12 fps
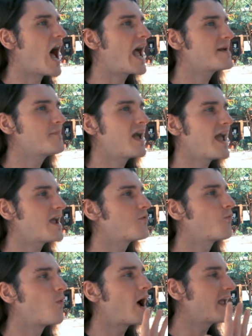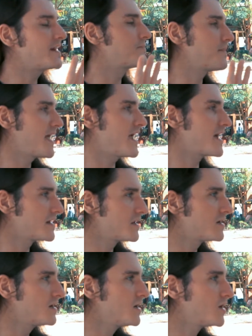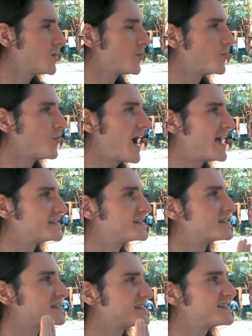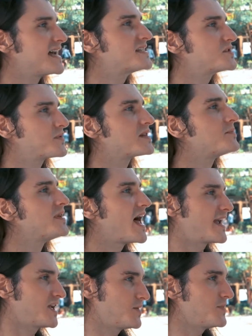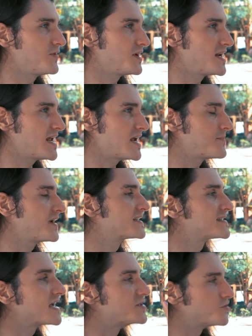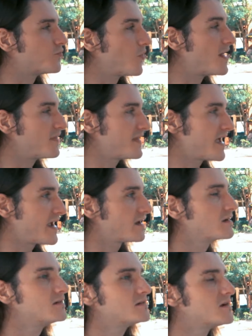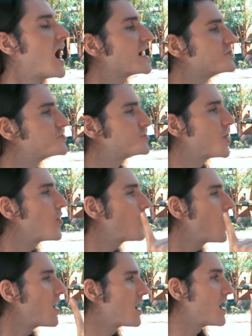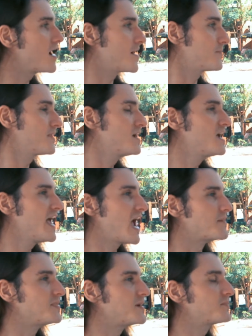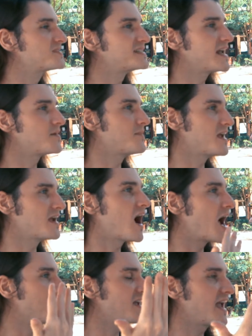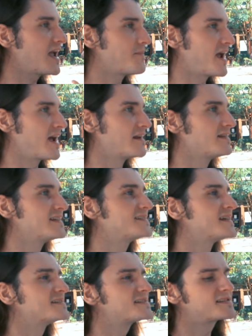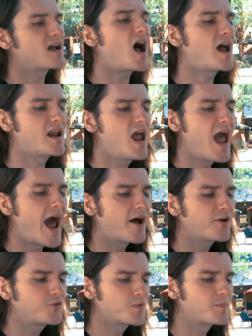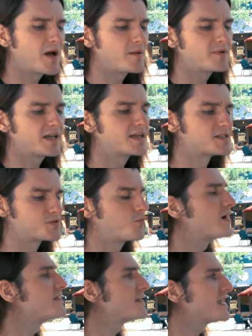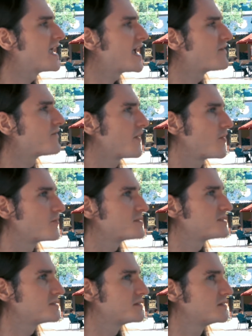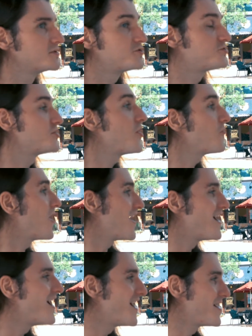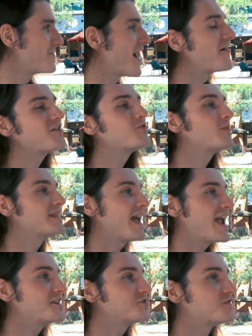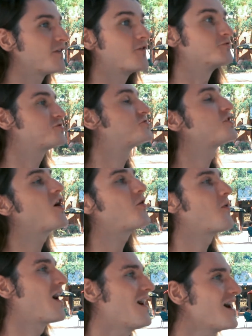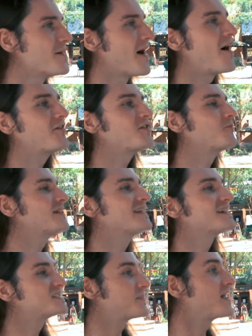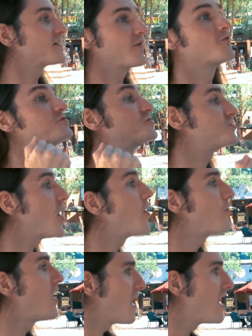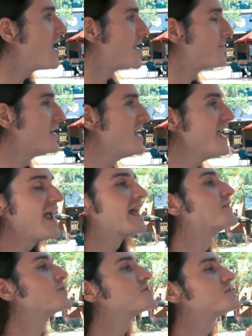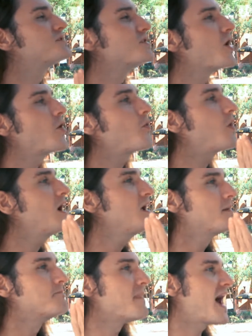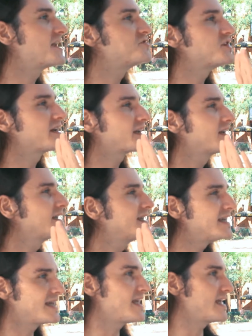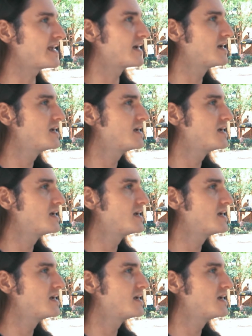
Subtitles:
I'm a white man who has success with the black community because I do one thing, I show up. And people say to me, I'm a gay man, they say, Scott, how do Republicans win the gay vote? Show up. How do you win the Asian vote? Show up. How do you win the Hispanic vote? Show up. There's no magic key